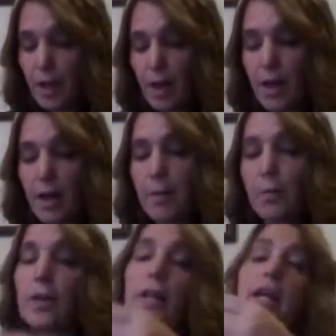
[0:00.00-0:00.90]
And
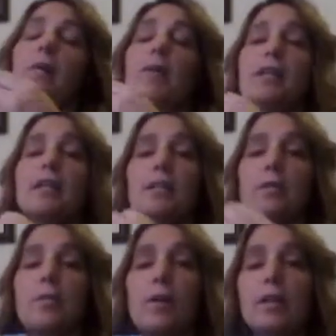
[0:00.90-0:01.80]
what I like about this
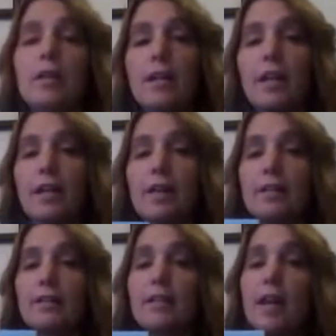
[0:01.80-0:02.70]
one
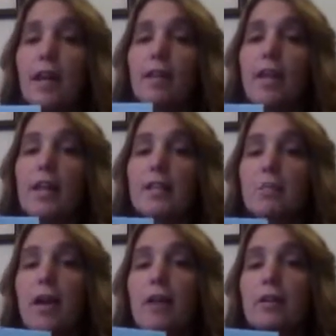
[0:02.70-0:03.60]
is that it's
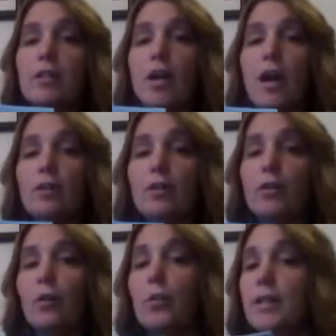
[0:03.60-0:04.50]
parent-child
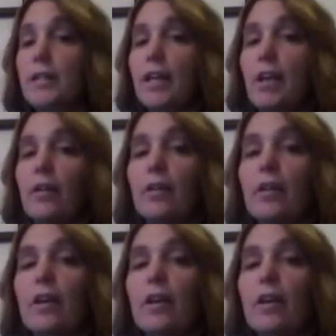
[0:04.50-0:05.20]
read together.